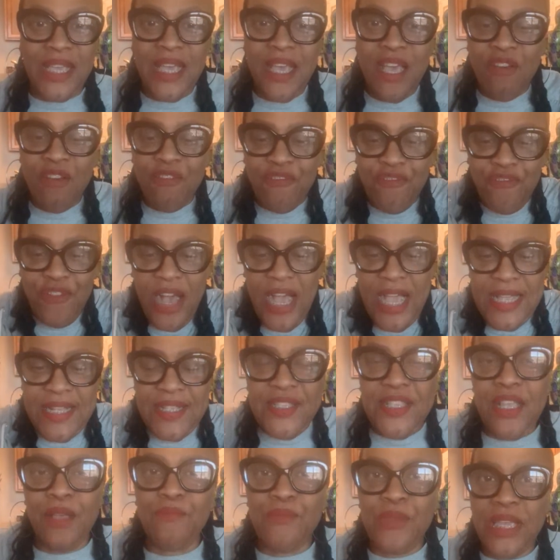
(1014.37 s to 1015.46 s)
Find
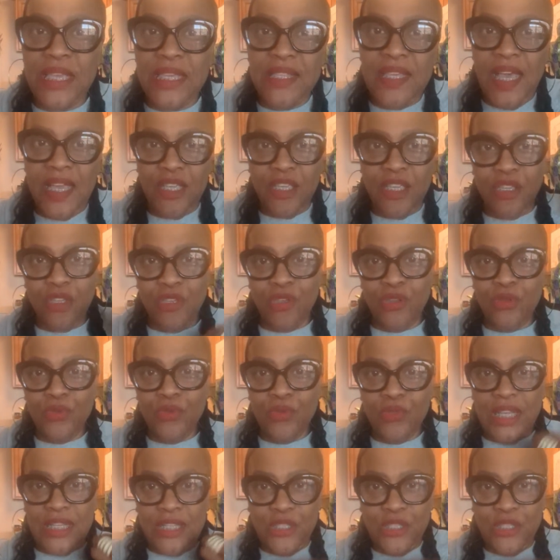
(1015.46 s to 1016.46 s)
something that